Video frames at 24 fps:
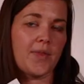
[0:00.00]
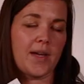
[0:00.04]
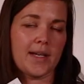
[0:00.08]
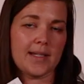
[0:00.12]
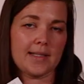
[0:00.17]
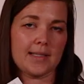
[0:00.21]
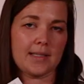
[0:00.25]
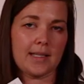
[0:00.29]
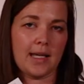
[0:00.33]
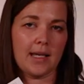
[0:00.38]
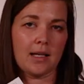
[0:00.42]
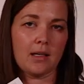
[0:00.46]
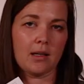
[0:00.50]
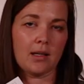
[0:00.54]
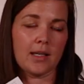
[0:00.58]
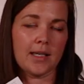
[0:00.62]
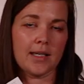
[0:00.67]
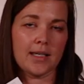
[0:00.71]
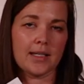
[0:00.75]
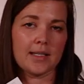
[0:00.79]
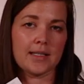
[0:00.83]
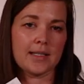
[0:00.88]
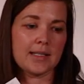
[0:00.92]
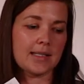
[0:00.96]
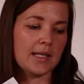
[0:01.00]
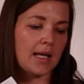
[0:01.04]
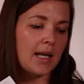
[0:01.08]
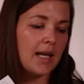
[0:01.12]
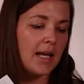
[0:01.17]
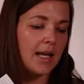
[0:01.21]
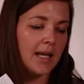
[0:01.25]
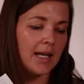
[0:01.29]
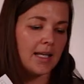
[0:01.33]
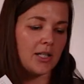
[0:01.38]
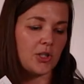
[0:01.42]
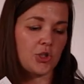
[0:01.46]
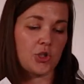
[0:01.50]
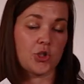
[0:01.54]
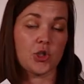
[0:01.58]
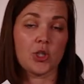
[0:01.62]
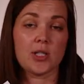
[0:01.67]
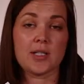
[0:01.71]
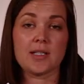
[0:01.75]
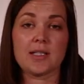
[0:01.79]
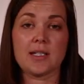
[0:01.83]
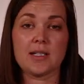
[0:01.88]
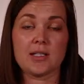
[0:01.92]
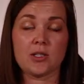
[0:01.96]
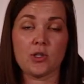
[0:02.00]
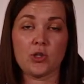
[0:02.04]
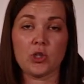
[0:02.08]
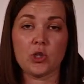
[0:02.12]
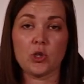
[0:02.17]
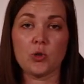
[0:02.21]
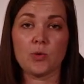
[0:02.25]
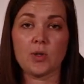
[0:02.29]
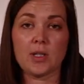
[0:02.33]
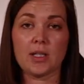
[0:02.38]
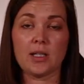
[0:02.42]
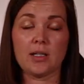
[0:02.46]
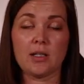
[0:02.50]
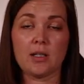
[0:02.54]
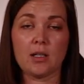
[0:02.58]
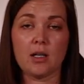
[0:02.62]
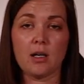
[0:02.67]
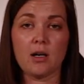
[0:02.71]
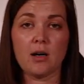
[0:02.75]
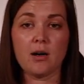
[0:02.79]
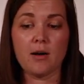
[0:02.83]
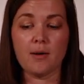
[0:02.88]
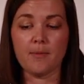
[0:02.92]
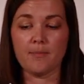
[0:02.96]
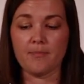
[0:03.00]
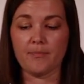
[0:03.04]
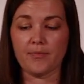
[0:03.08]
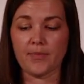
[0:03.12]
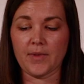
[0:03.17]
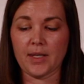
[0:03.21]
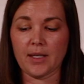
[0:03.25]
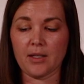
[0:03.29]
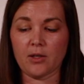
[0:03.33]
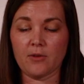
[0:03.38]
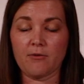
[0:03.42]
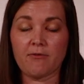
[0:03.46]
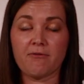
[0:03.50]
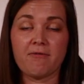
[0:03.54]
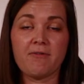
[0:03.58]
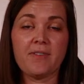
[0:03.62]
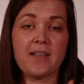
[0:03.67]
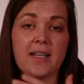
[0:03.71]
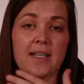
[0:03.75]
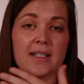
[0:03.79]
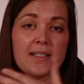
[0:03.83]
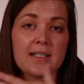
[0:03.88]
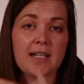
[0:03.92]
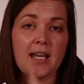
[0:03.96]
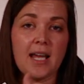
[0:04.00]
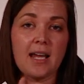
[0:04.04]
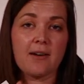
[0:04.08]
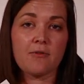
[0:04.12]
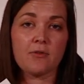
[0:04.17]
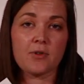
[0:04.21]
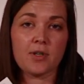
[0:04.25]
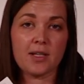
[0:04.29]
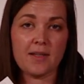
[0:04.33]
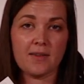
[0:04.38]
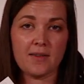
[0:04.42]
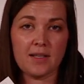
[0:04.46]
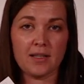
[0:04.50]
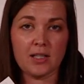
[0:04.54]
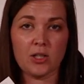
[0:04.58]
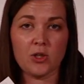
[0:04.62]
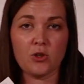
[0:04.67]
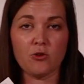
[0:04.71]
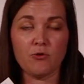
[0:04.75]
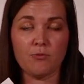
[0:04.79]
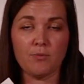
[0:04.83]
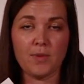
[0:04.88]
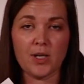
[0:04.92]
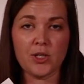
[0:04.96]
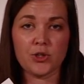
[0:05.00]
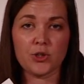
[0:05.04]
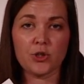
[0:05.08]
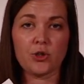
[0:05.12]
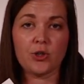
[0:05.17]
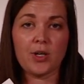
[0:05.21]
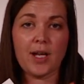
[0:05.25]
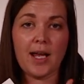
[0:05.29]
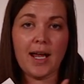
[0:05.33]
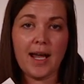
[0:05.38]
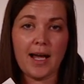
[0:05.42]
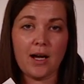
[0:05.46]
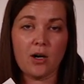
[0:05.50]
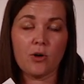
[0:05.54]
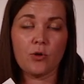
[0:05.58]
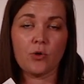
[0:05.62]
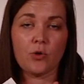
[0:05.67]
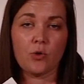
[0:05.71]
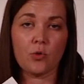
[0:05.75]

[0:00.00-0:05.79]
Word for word: that scale is, just so that you can um, fit everything that you've measured out